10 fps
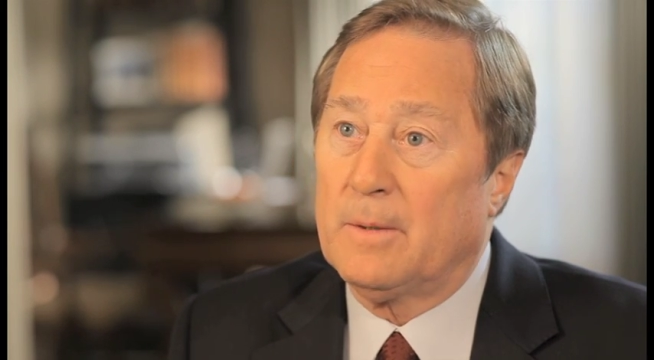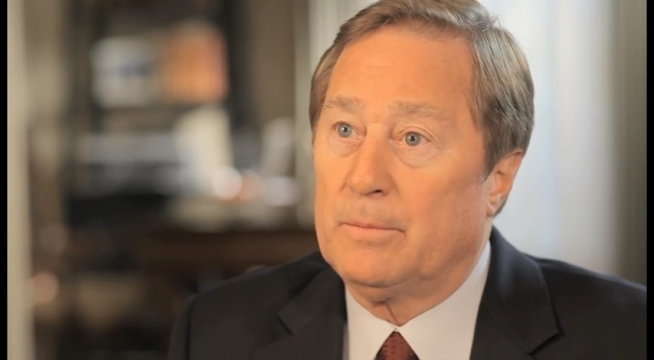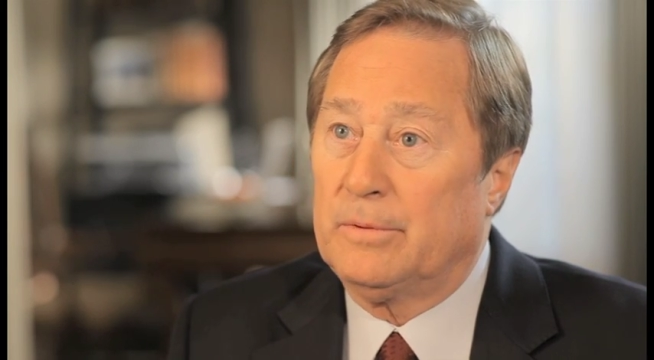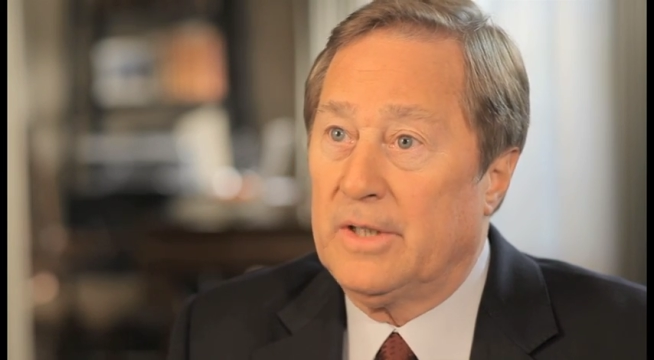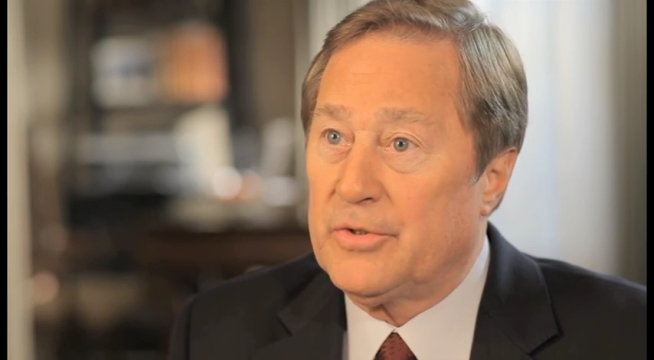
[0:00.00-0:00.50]

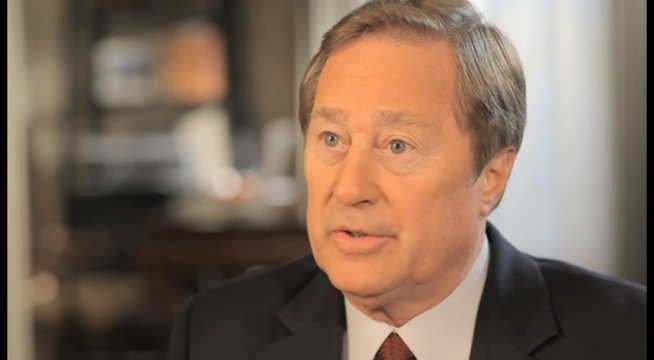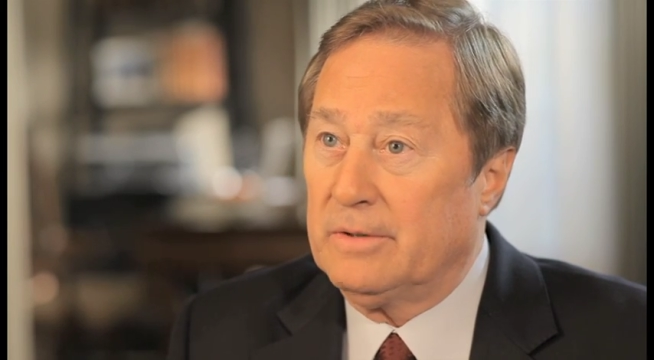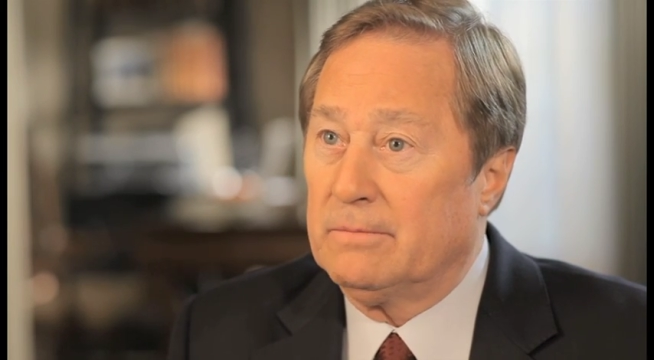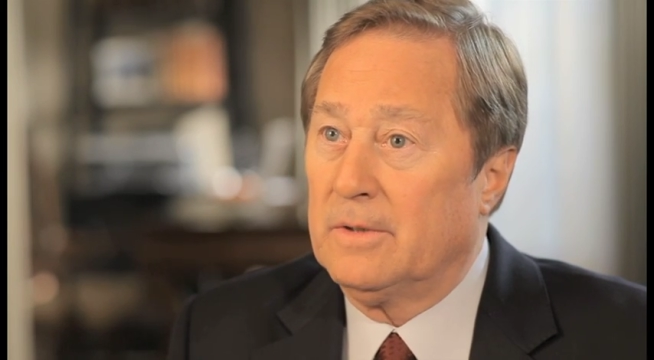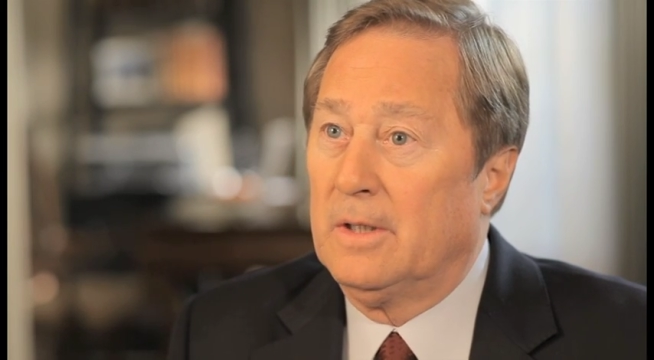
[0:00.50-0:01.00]

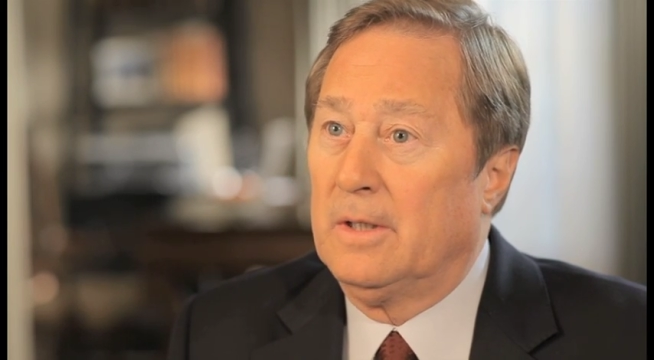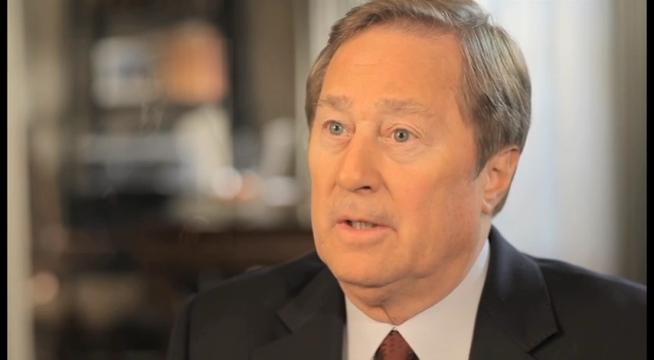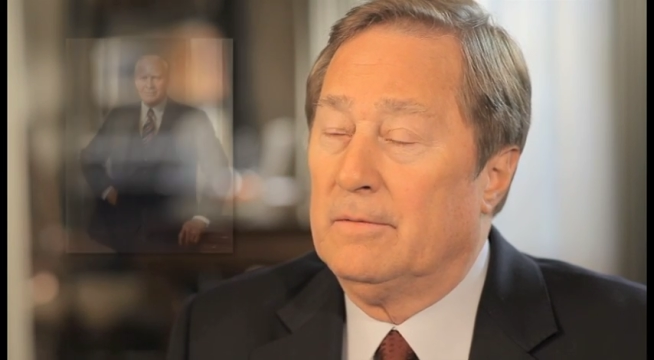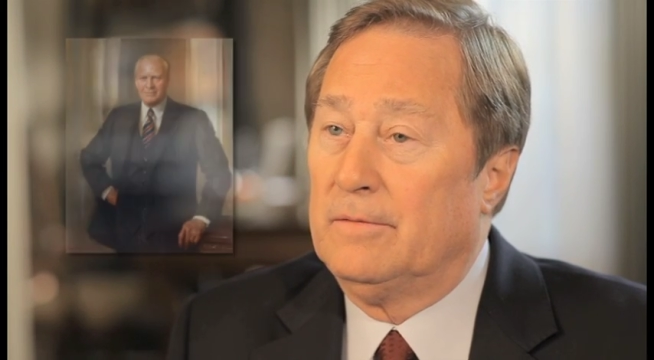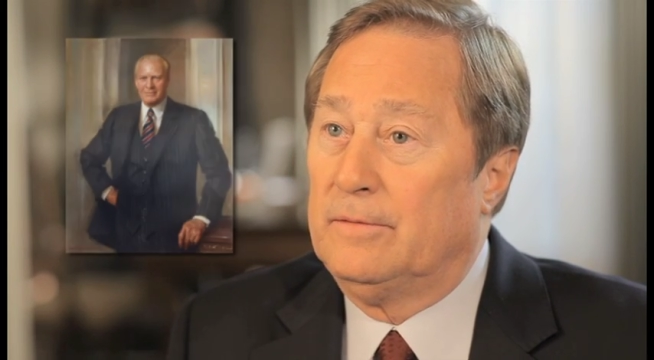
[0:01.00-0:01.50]
President
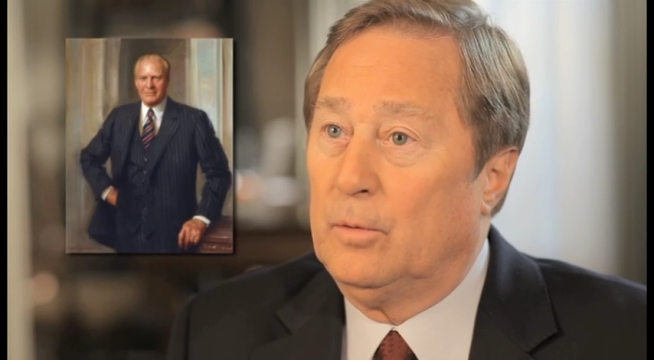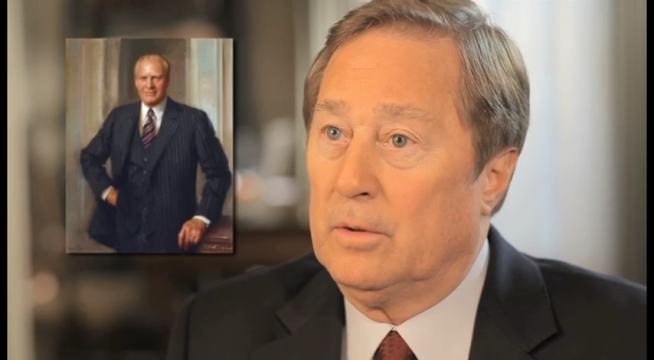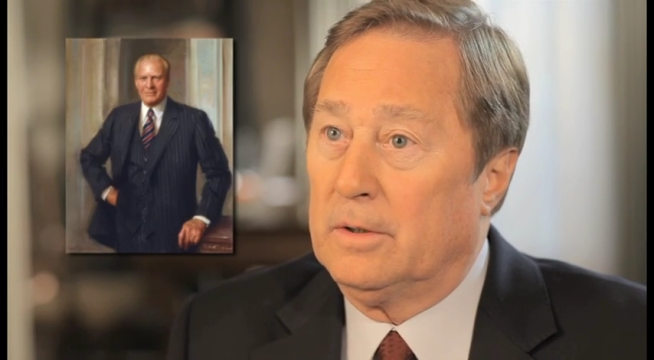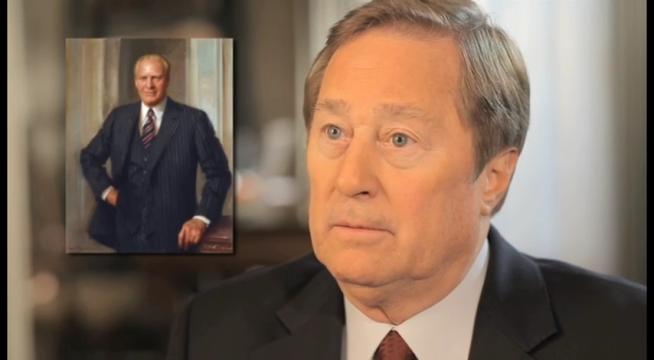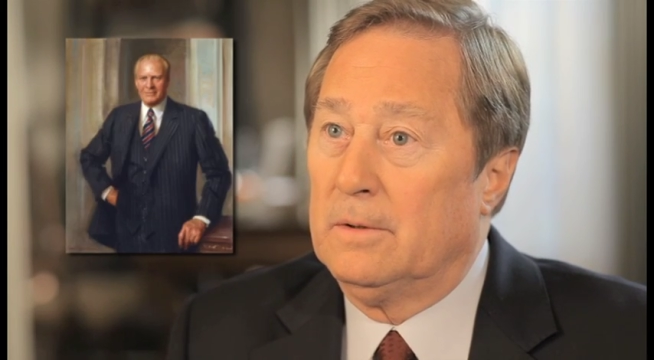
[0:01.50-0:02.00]

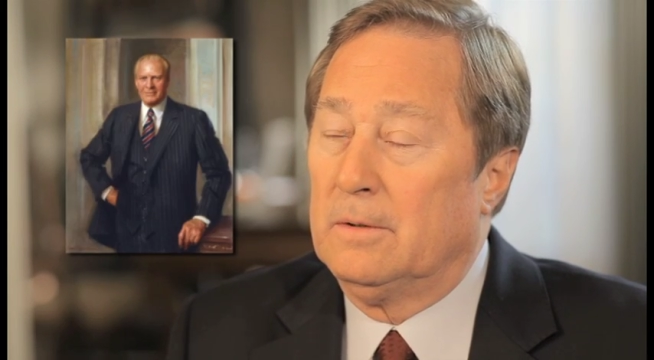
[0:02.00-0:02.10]
Ford,